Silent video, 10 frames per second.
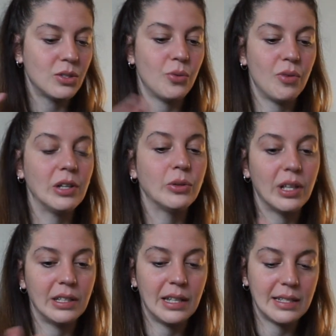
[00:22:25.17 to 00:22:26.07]
So really good that
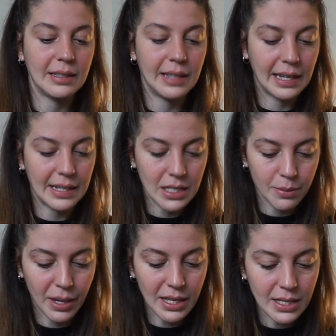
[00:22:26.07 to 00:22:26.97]
it doesn't take any
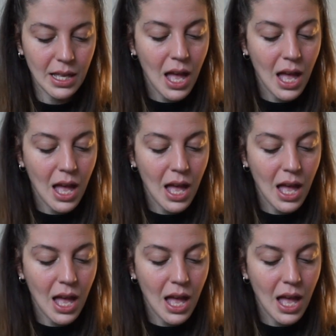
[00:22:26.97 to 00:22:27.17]
space.